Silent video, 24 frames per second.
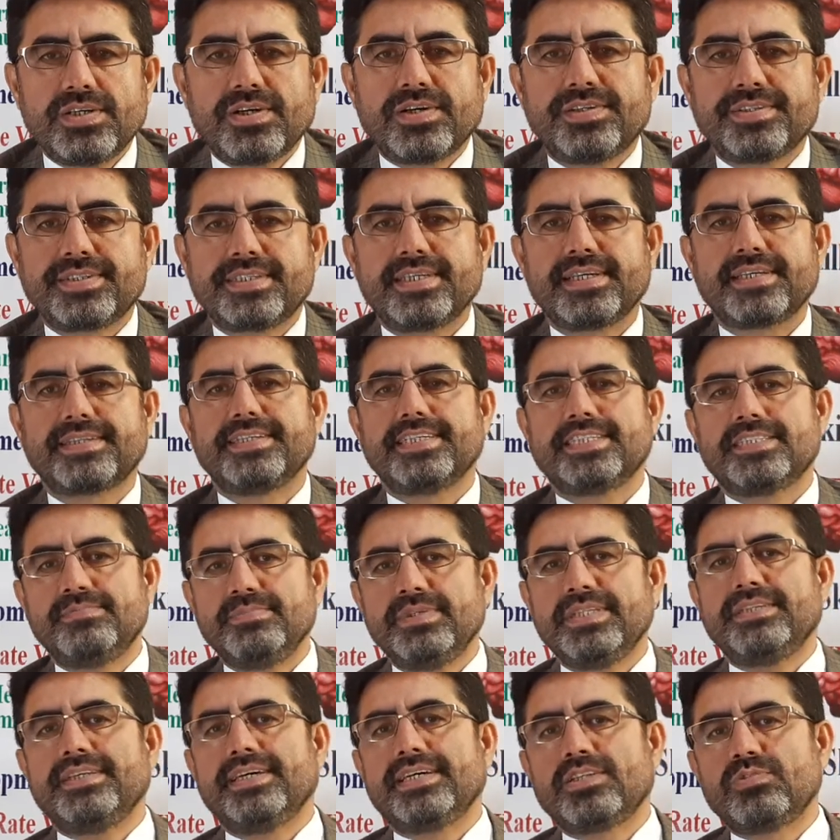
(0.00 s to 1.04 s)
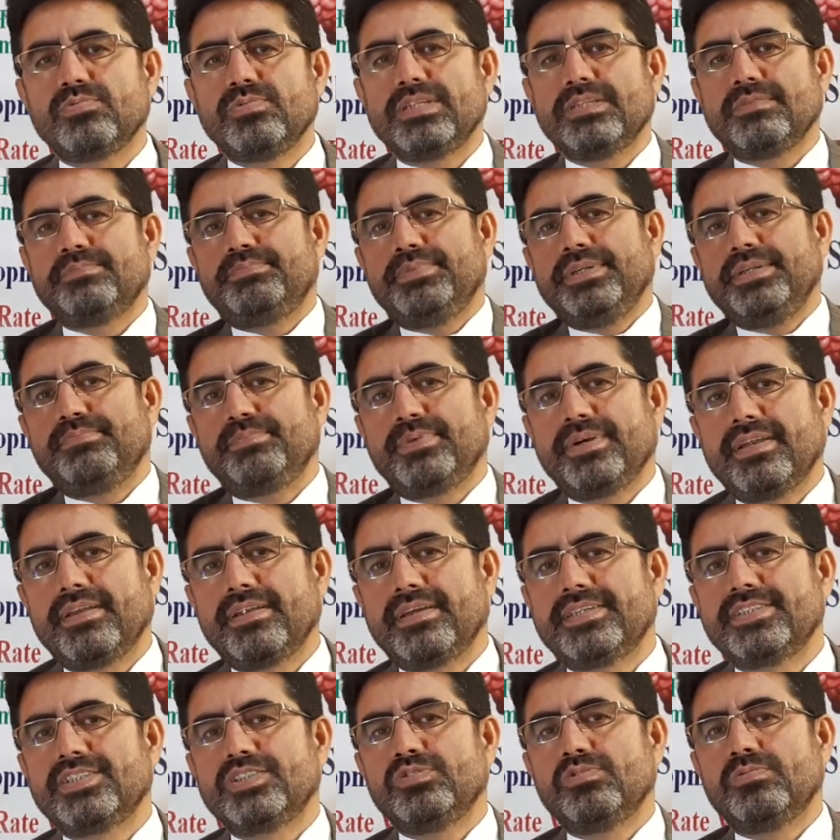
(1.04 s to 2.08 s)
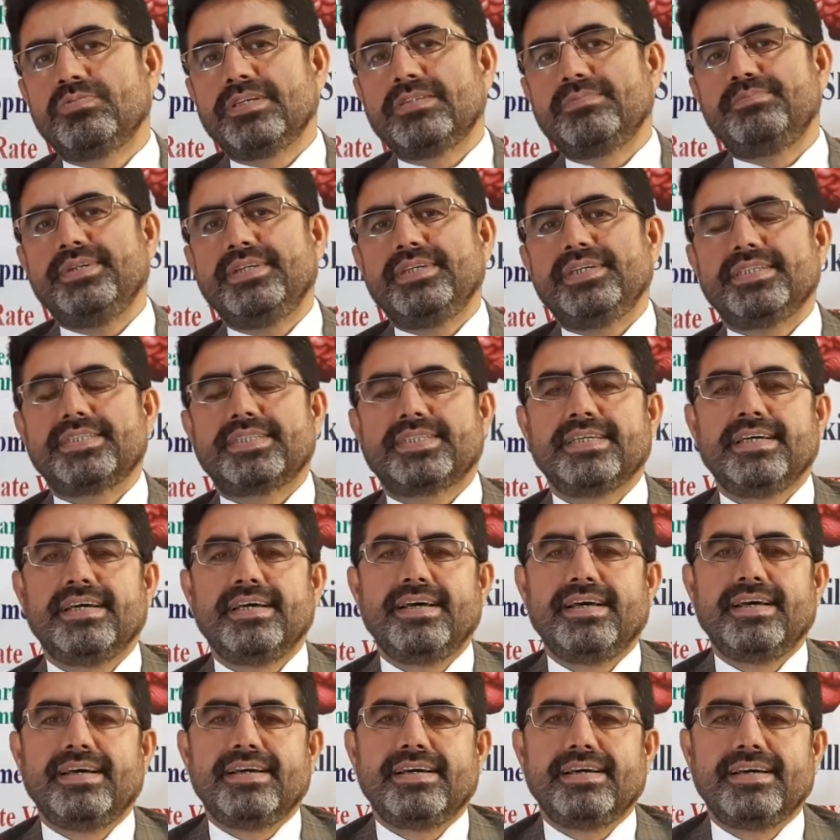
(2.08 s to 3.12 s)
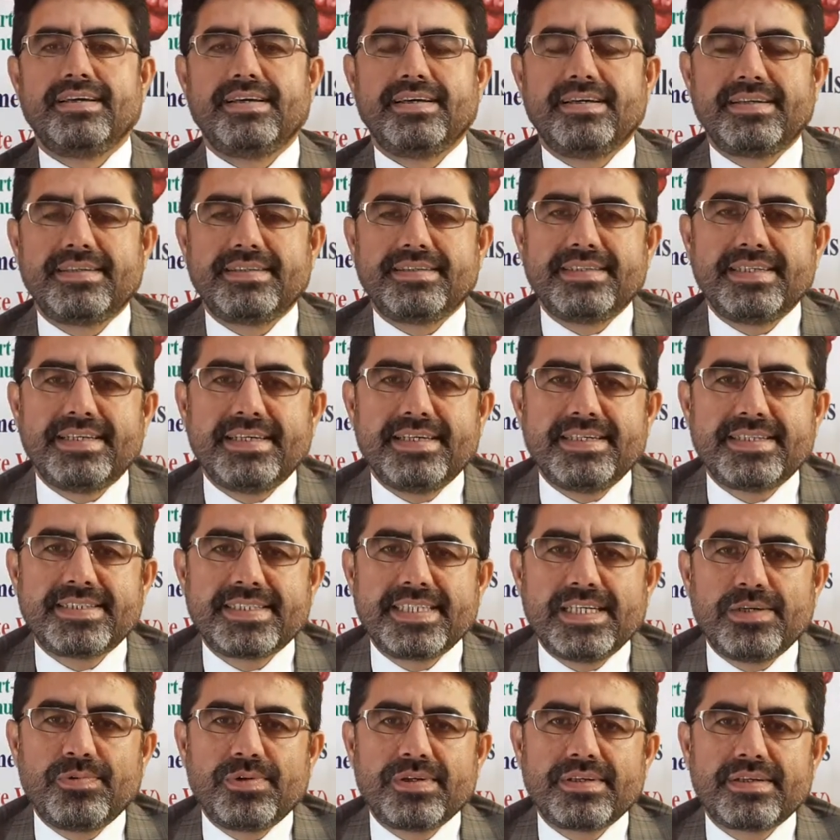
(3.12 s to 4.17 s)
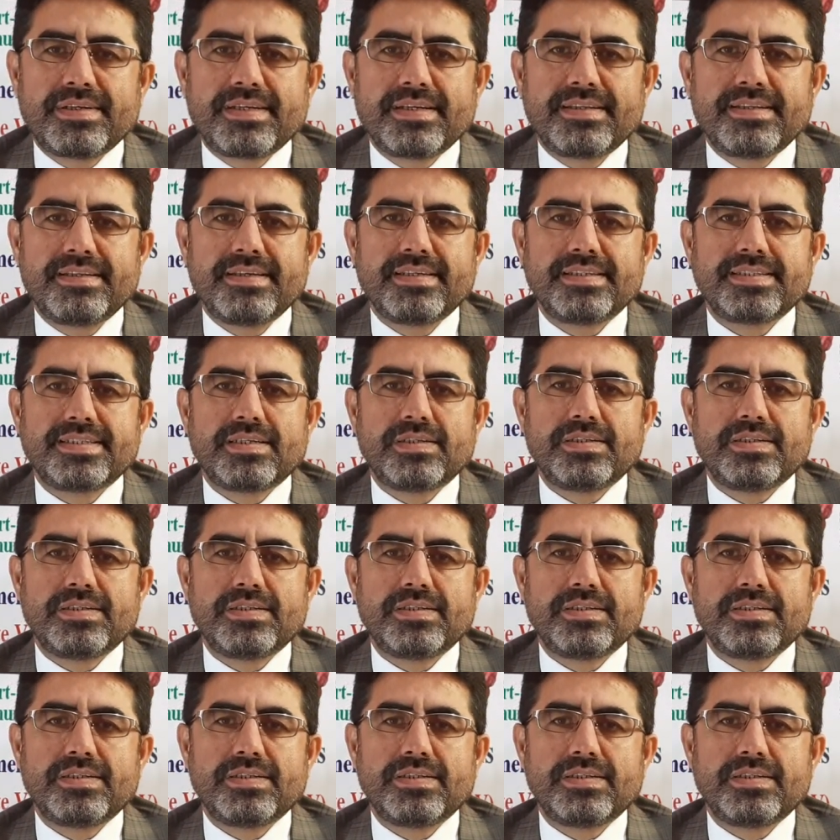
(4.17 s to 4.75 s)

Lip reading: contact. This means that when people as human beings they see one another,